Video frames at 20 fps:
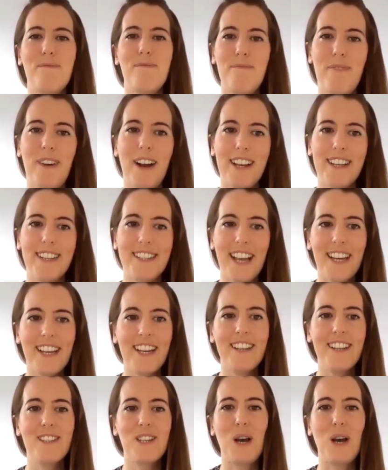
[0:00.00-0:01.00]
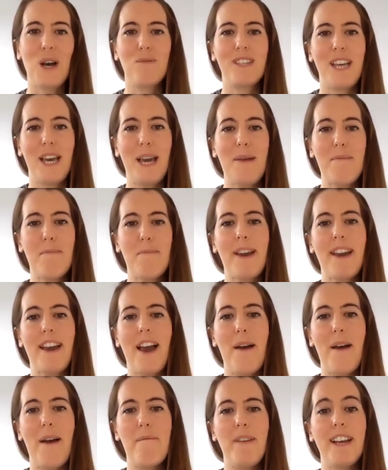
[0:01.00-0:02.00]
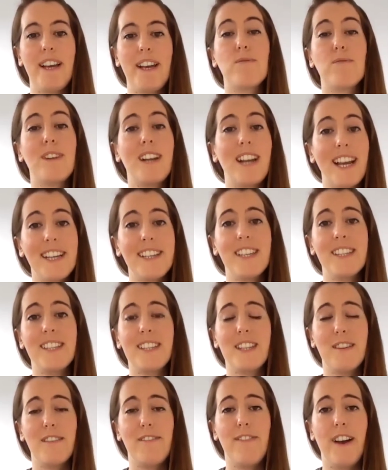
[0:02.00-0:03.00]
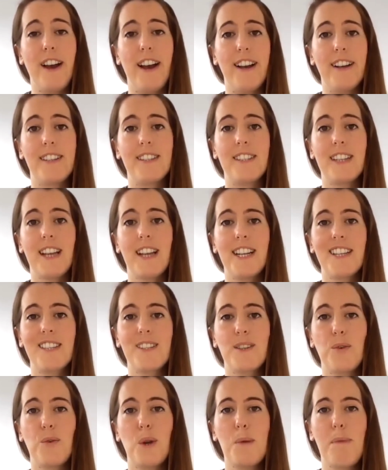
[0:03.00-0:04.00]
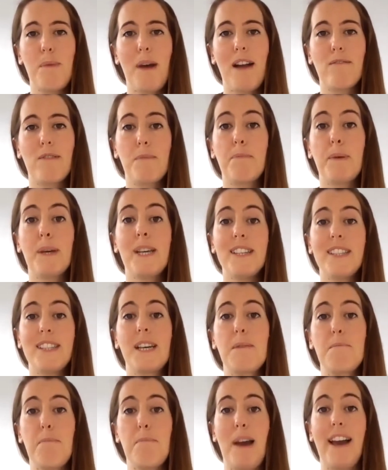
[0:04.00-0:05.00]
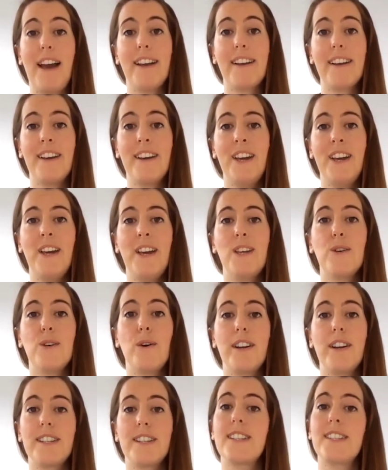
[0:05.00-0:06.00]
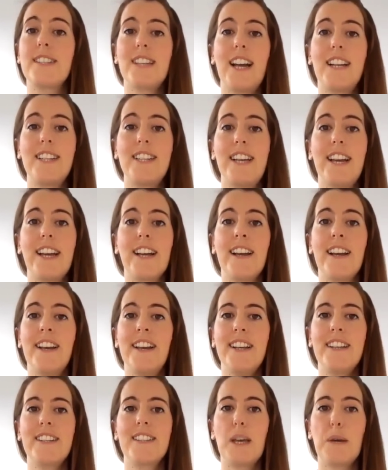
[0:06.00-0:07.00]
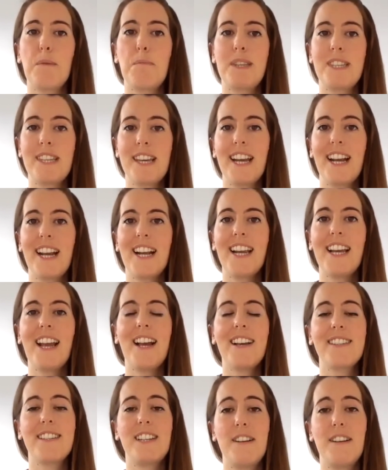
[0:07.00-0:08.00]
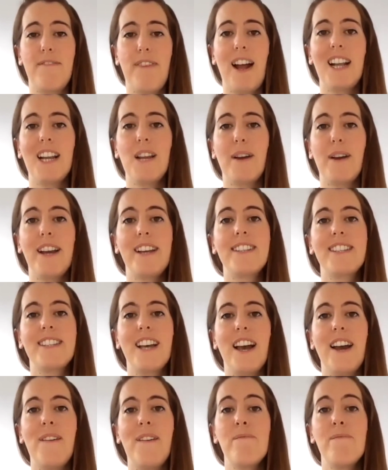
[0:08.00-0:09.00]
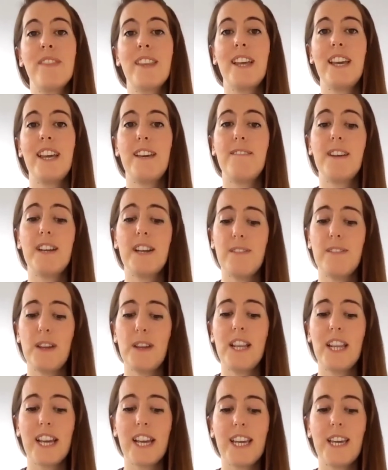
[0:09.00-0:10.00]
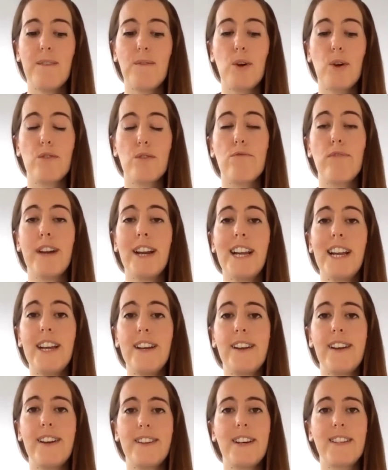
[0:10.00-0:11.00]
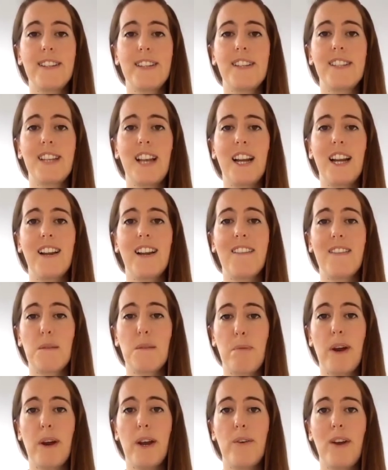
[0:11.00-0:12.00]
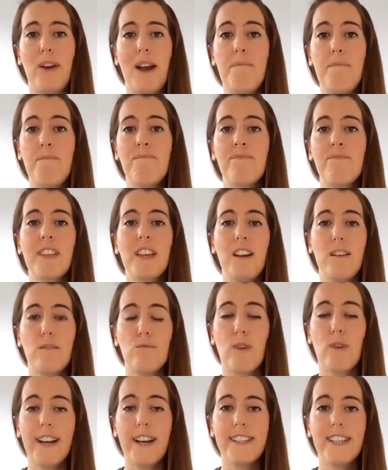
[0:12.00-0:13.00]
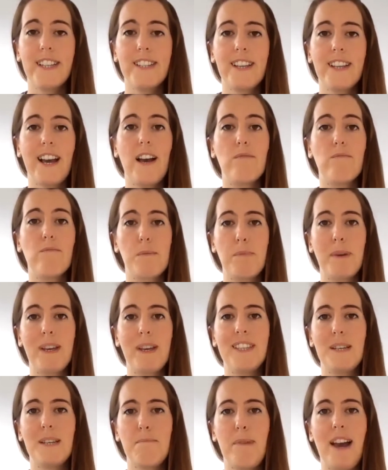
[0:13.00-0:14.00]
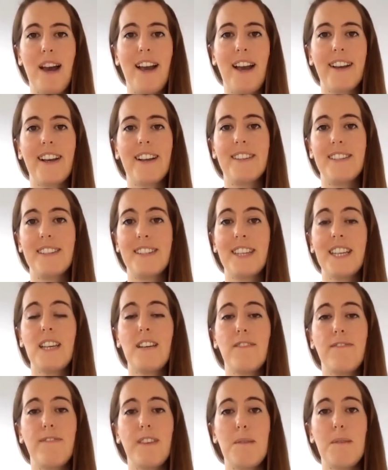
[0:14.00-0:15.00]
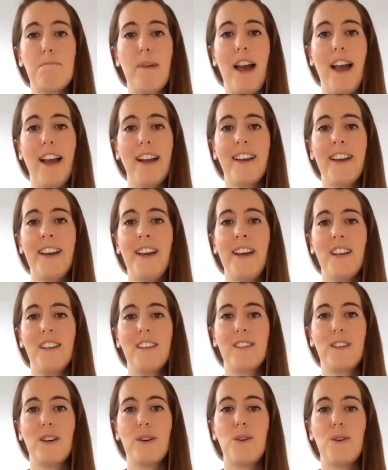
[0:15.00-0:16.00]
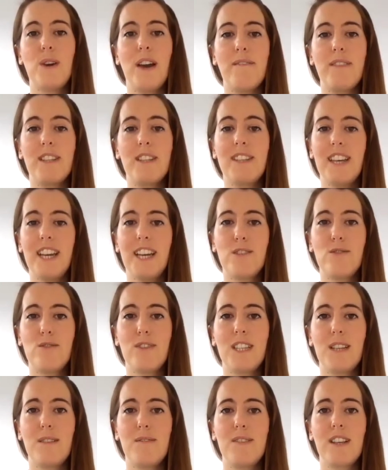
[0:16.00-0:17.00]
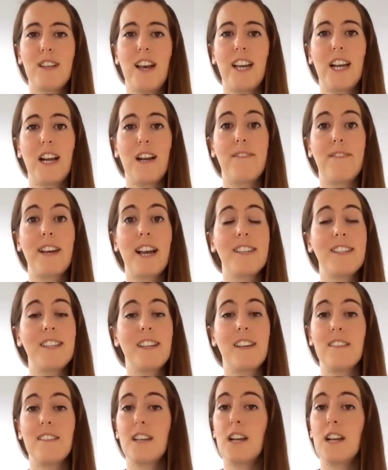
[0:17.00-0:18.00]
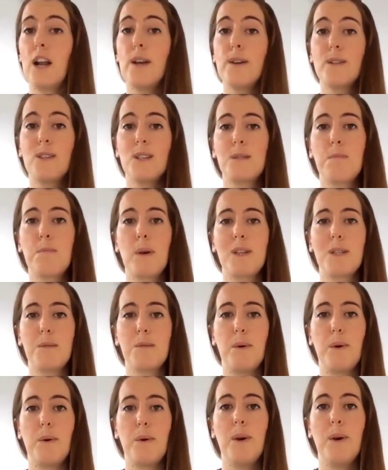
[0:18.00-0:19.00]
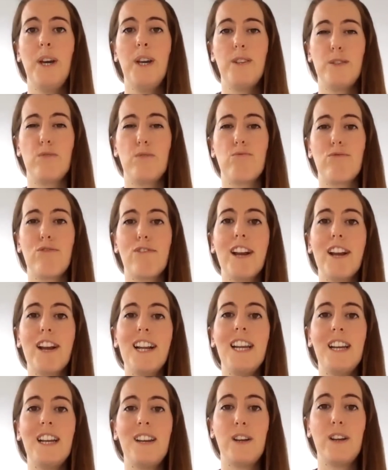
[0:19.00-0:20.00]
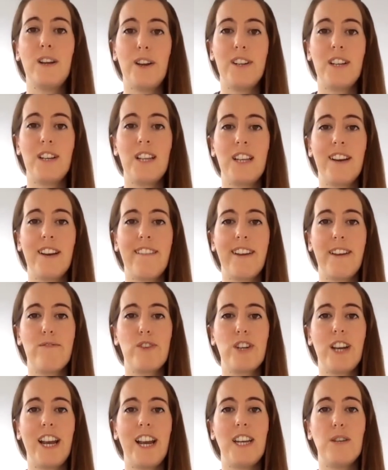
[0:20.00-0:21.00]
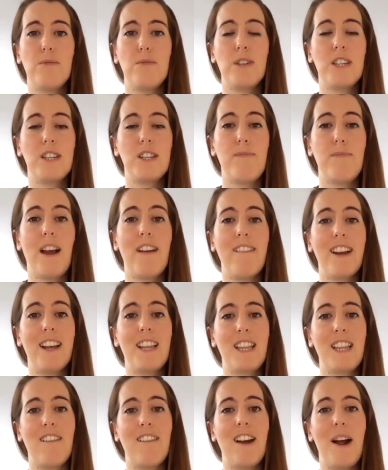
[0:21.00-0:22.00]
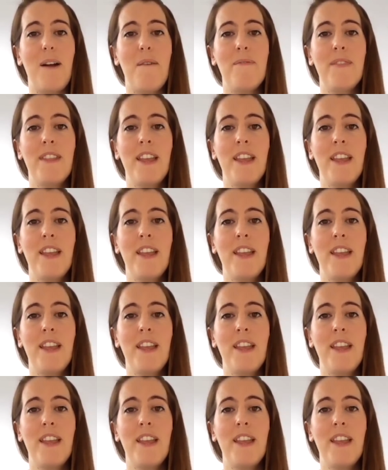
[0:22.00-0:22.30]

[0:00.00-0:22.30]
My second top tip is related to the first, and it's all about repeating back your understanding. So particularly as an evaluator, even if you think you've got a really good understanding of the program, write it down, repeat it back, and seek feedback. So you have this iterative cycle of getting as close as possible to really good theory of change, which is very thorough.